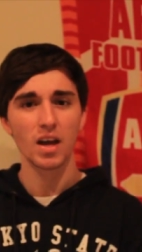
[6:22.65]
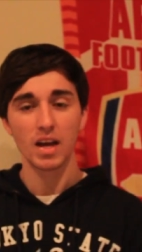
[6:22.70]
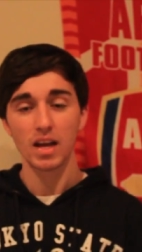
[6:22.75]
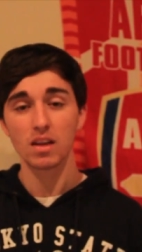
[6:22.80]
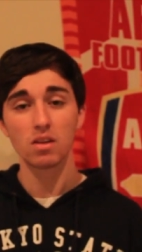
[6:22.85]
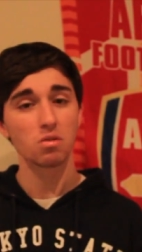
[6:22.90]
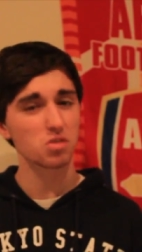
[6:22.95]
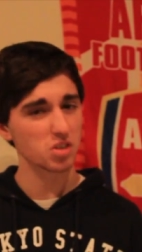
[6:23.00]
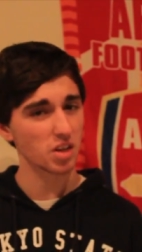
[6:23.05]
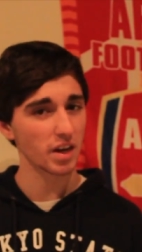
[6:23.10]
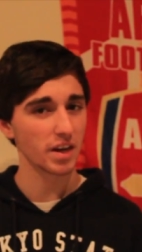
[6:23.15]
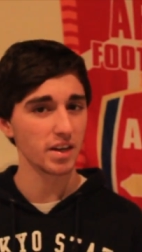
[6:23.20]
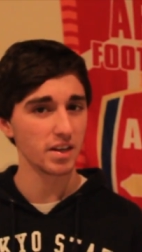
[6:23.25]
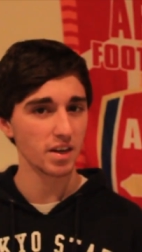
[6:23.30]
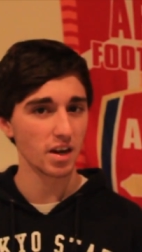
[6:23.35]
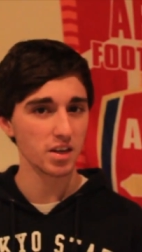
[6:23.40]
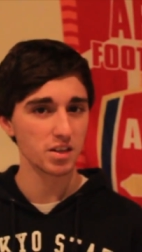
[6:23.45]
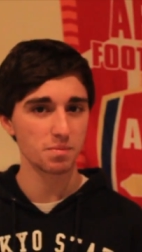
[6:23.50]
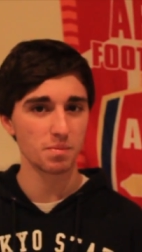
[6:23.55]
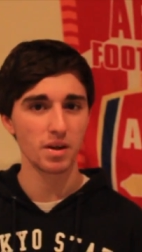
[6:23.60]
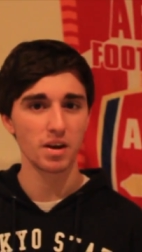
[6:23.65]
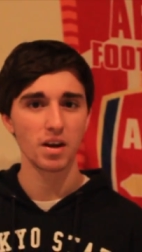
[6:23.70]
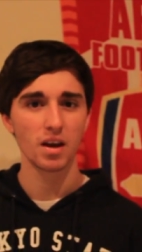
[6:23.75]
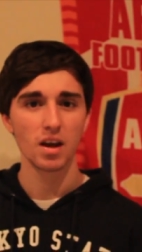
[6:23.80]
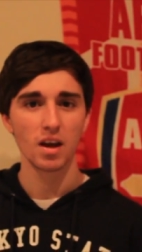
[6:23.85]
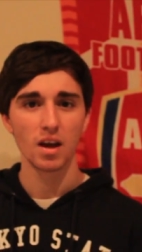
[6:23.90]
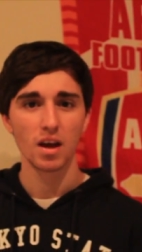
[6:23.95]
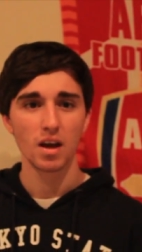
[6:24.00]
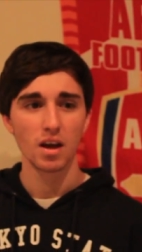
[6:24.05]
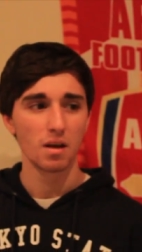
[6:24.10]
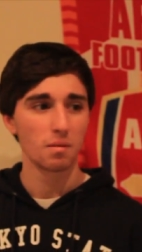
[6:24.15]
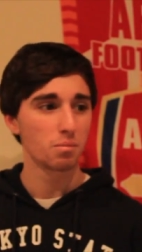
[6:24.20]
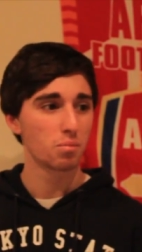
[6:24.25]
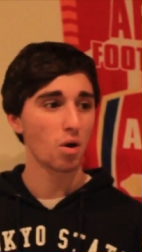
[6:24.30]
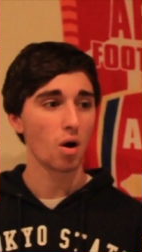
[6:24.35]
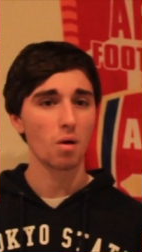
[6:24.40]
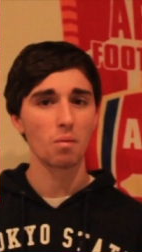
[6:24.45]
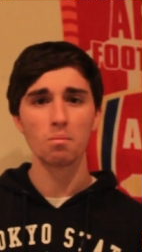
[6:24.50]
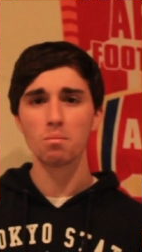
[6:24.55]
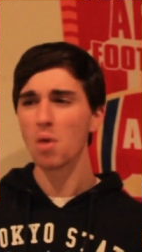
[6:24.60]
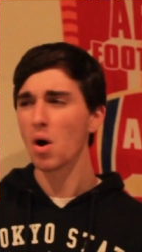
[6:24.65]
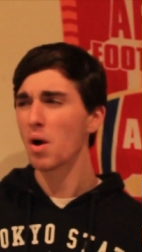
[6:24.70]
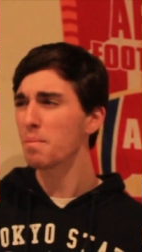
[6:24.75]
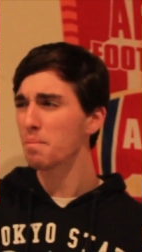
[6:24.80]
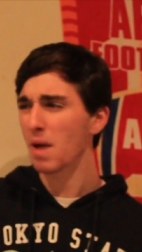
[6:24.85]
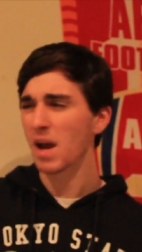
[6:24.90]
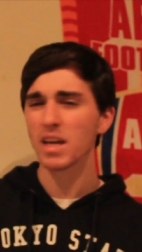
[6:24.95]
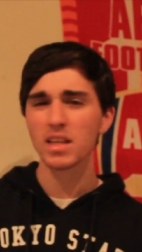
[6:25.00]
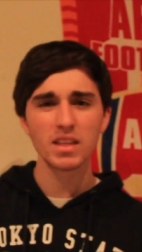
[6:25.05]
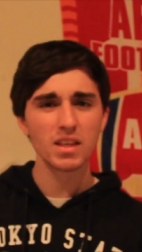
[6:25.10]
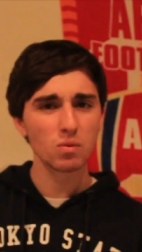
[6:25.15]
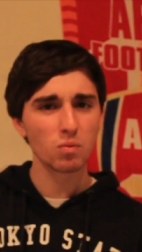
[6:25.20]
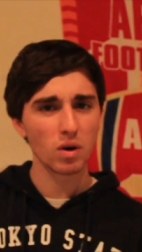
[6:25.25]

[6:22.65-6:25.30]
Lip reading: It looks like he does, but mainly